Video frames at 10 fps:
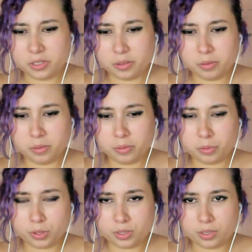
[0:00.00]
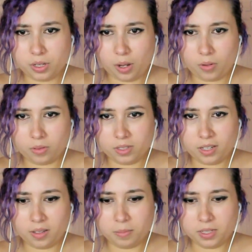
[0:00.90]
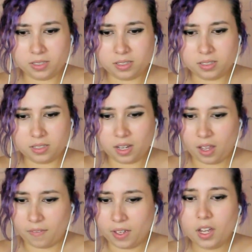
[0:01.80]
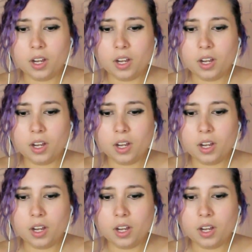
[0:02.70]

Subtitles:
to Rousseau. They must help.